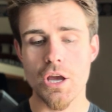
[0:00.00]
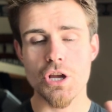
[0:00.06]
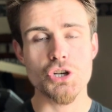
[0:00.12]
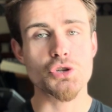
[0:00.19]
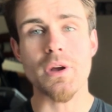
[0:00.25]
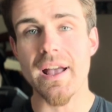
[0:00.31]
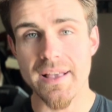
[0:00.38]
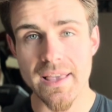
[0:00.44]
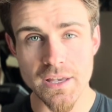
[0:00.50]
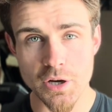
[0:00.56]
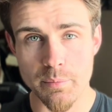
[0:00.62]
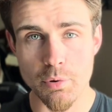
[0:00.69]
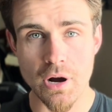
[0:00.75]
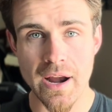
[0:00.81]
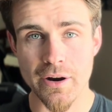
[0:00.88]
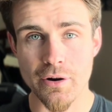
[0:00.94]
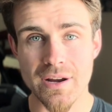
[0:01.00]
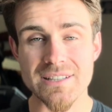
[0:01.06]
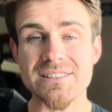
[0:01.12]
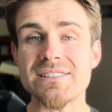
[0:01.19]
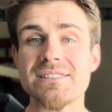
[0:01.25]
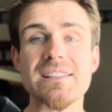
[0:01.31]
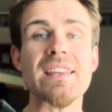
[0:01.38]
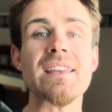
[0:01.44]
Tracking your progress,
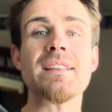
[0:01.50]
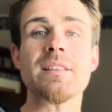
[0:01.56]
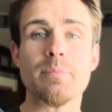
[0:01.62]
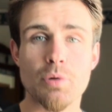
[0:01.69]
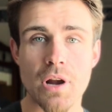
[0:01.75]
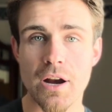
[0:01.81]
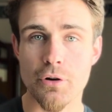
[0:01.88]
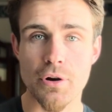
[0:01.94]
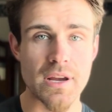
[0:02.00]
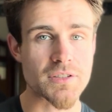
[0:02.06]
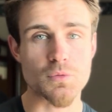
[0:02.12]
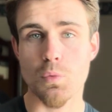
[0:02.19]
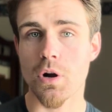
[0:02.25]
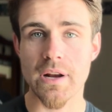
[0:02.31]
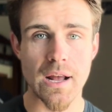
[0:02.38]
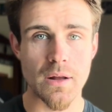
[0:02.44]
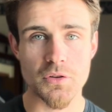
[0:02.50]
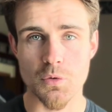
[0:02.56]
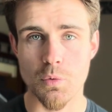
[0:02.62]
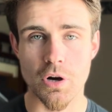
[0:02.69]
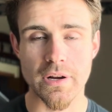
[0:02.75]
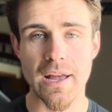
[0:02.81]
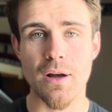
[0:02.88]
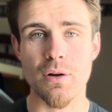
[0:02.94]
seeing the progress, workout to
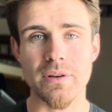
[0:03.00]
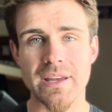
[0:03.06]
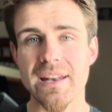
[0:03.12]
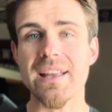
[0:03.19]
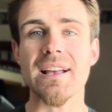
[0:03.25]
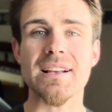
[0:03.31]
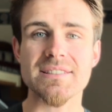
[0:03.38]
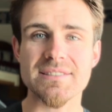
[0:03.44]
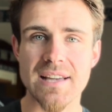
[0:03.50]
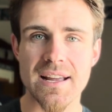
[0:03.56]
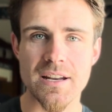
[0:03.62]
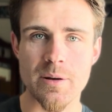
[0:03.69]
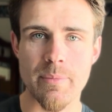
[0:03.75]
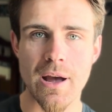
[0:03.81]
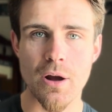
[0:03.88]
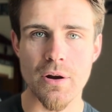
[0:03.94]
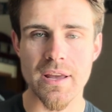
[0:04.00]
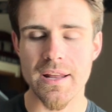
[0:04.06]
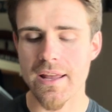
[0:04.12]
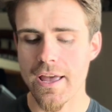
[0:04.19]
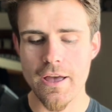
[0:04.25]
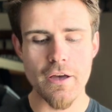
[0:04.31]
workout, getting excited about it,